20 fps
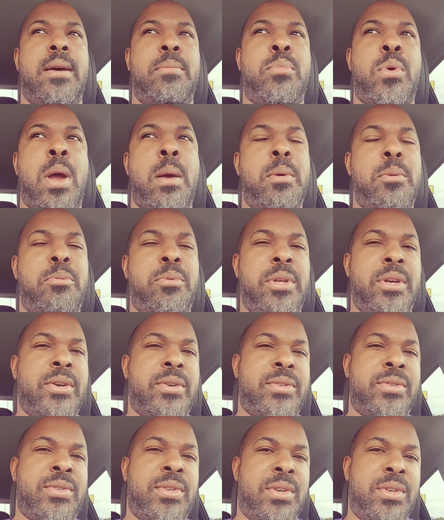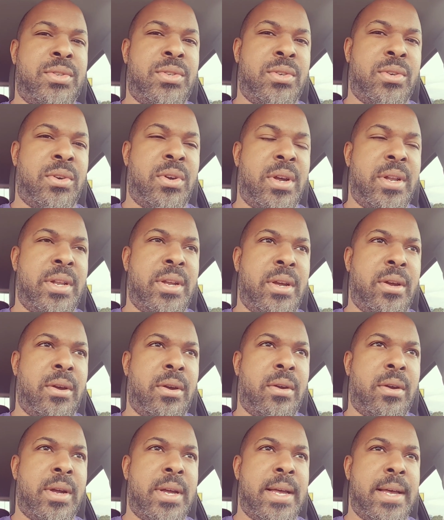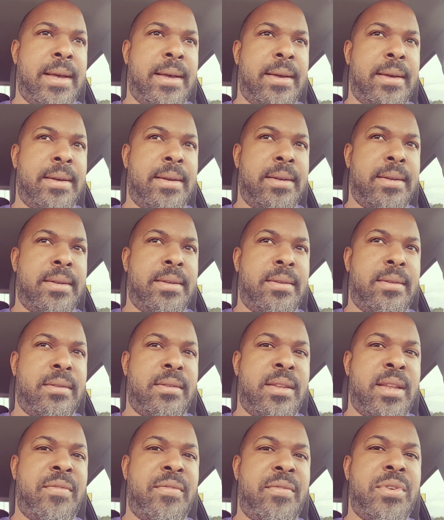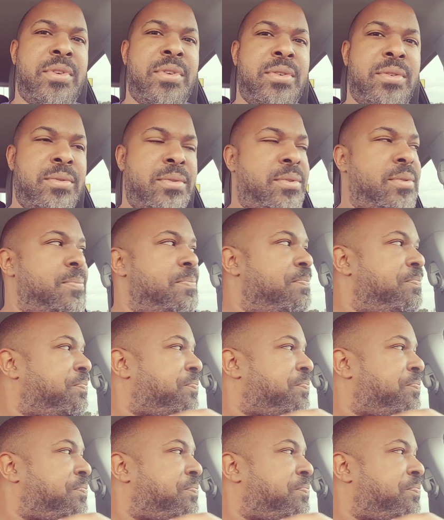probably her sister and her nephews.